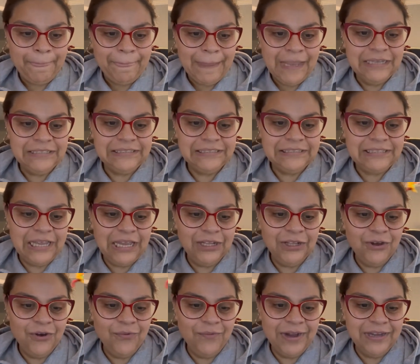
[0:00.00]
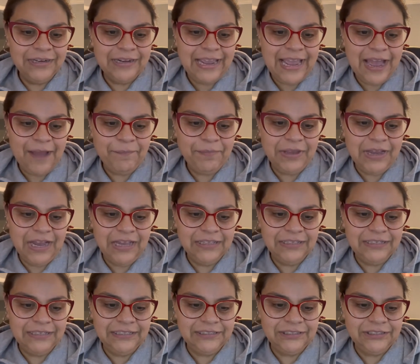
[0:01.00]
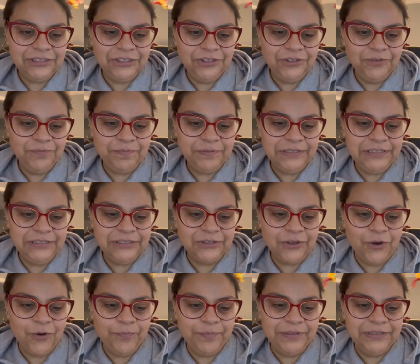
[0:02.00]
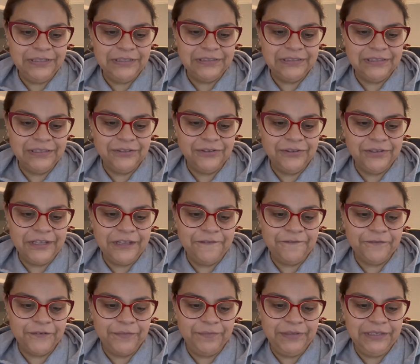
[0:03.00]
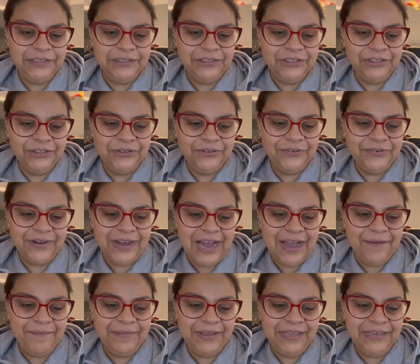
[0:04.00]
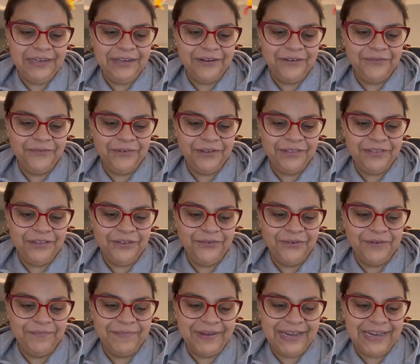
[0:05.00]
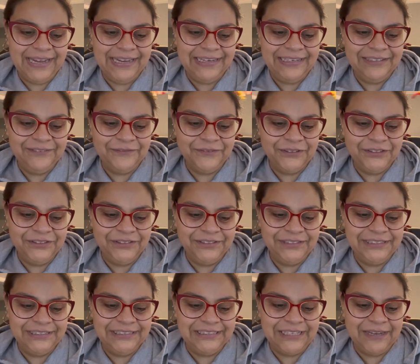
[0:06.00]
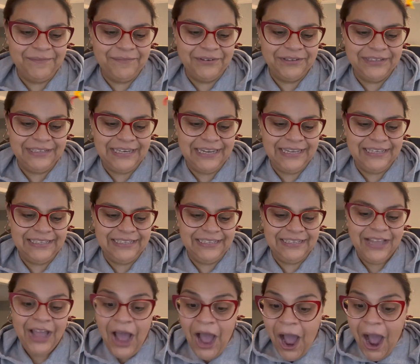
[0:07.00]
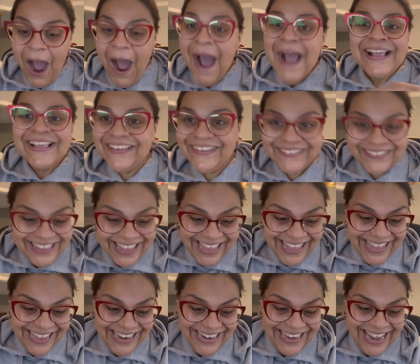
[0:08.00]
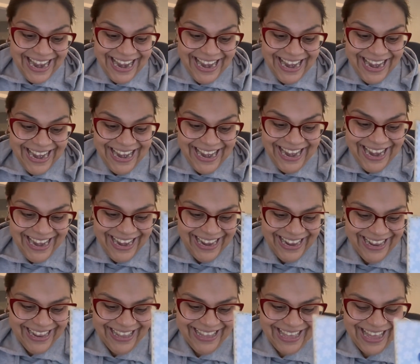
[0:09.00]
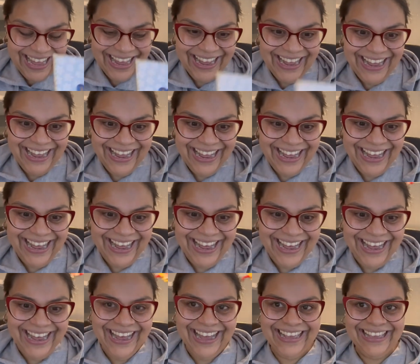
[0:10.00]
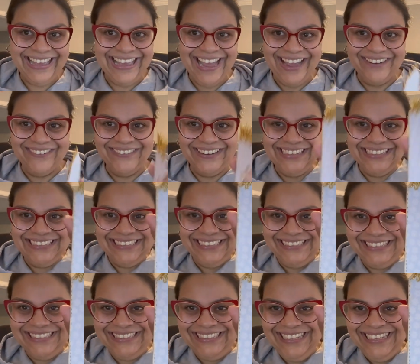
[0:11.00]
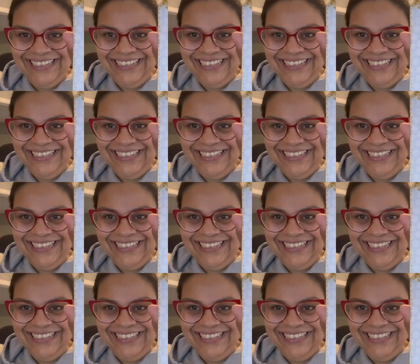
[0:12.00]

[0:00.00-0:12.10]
It says, hello, Wanda. Happy holidays to you. Please open this little gift from me to you. I made it with you in mind for your December daily. you did it! Oh, I can't wait to see